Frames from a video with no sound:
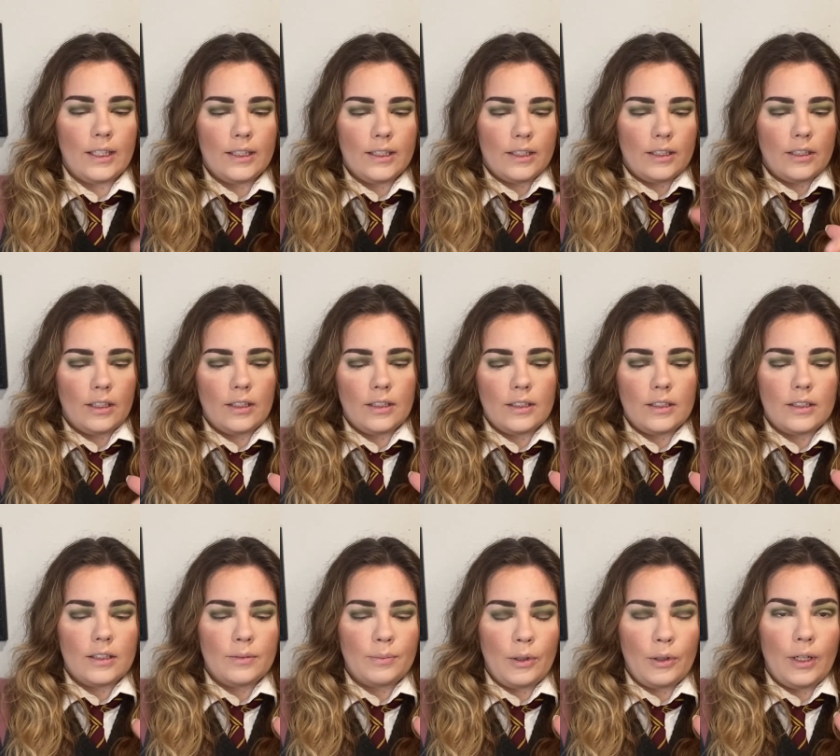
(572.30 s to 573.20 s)
this
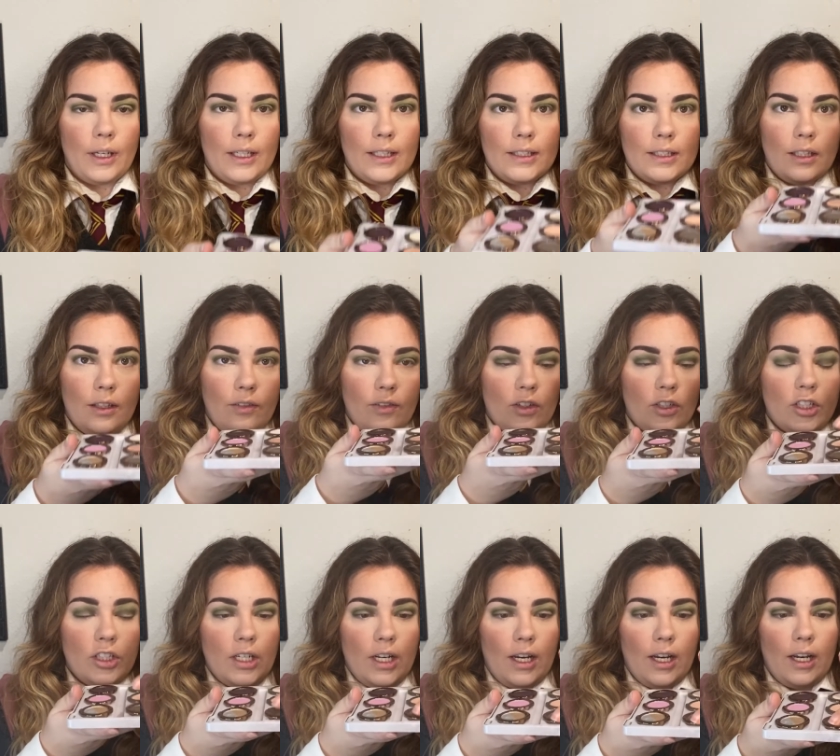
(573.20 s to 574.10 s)
smoky silver
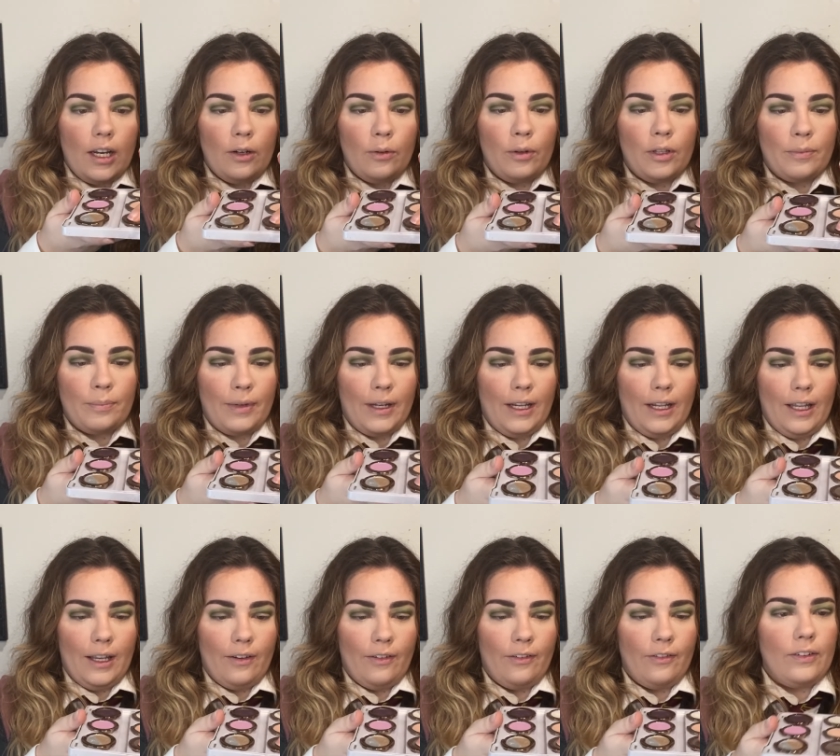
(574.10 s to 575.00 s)
shade with my
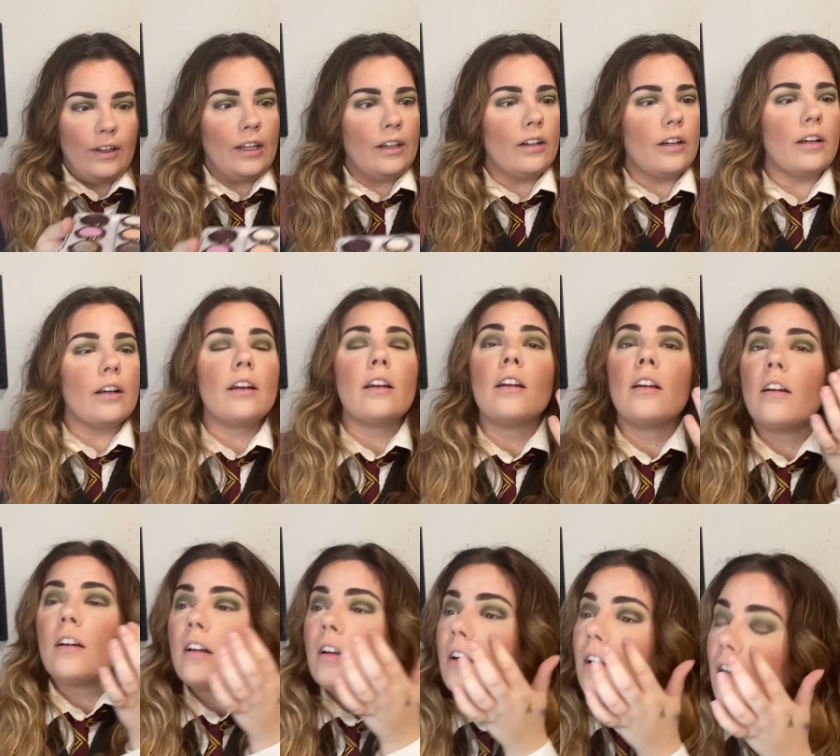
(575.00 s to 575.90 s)
left finger
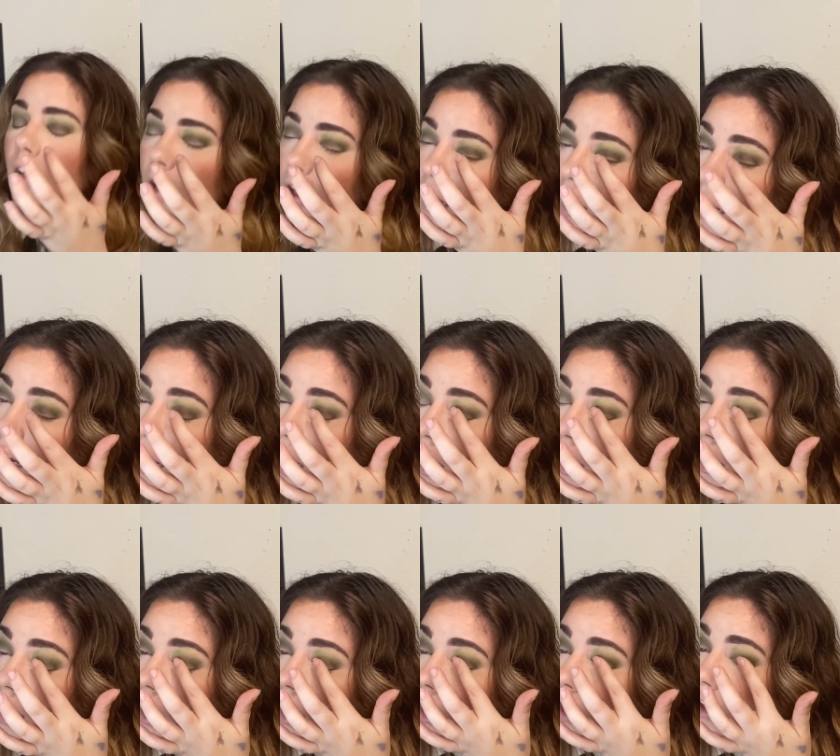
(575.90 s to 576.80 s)

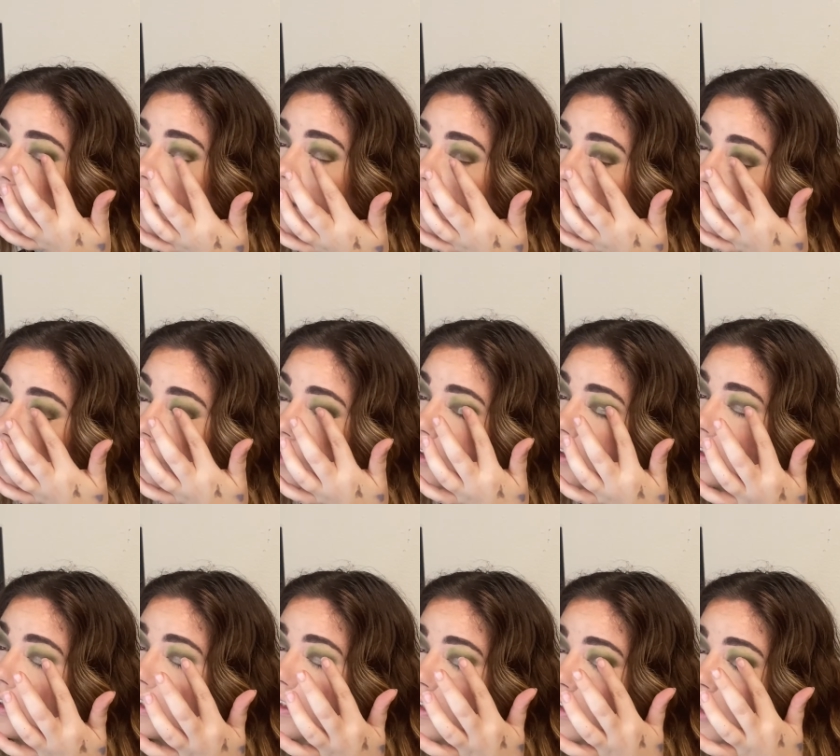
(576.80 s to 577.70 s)
and kind of
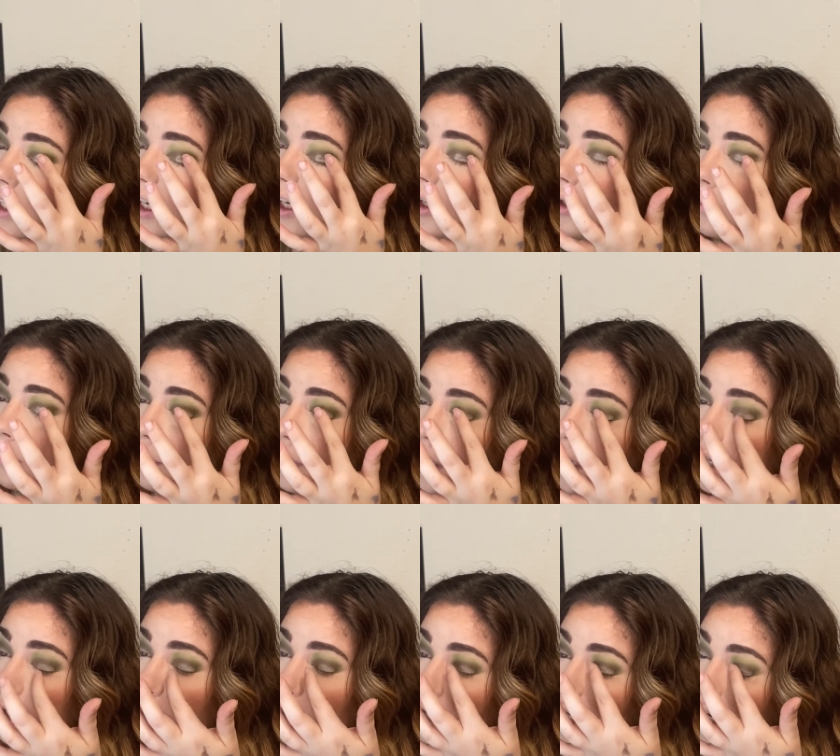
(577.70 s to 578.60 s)
stamp
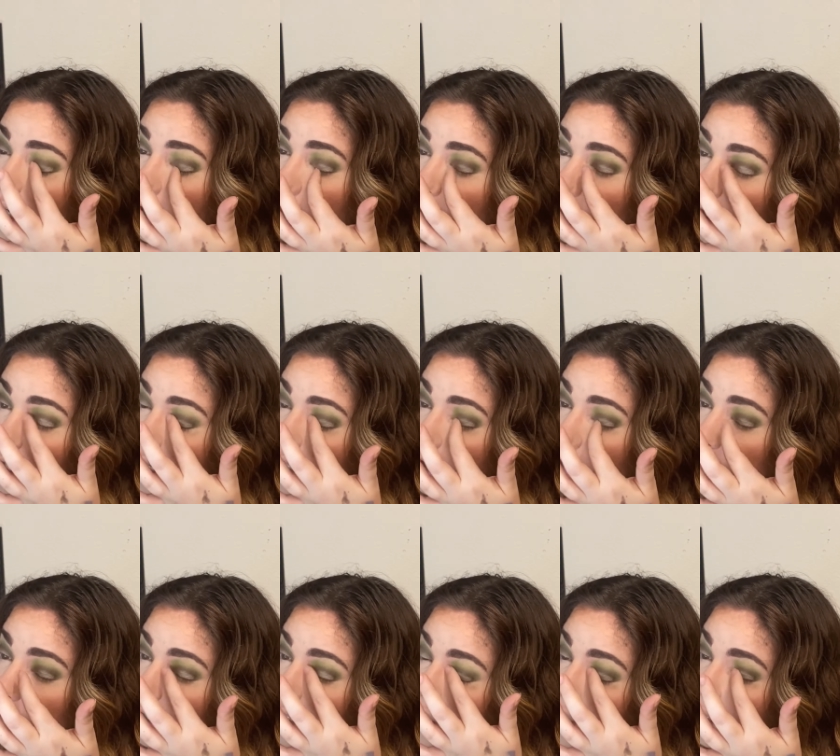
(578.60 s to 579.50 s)
it
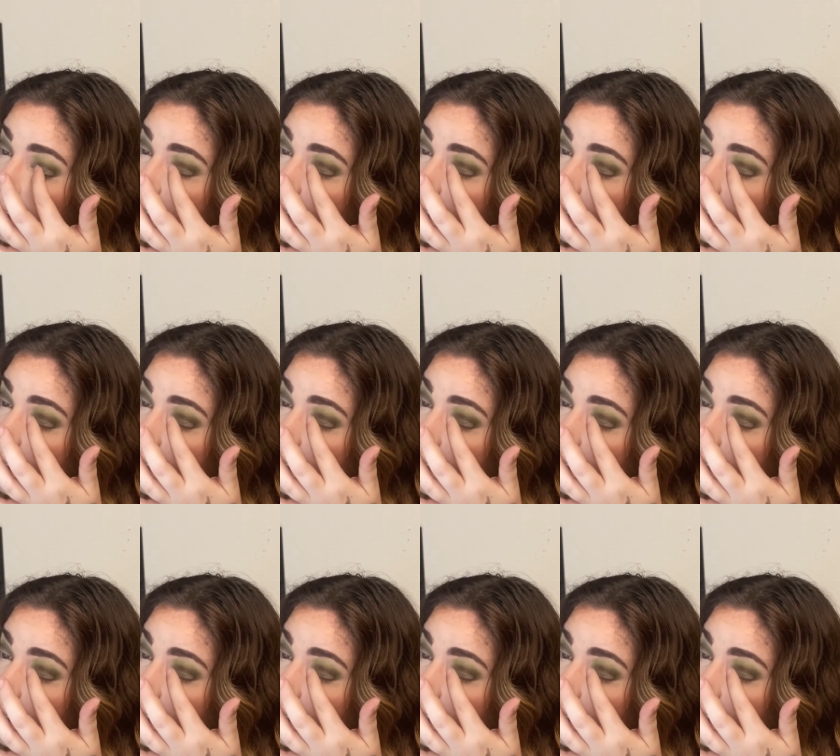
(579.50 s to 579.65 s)
on.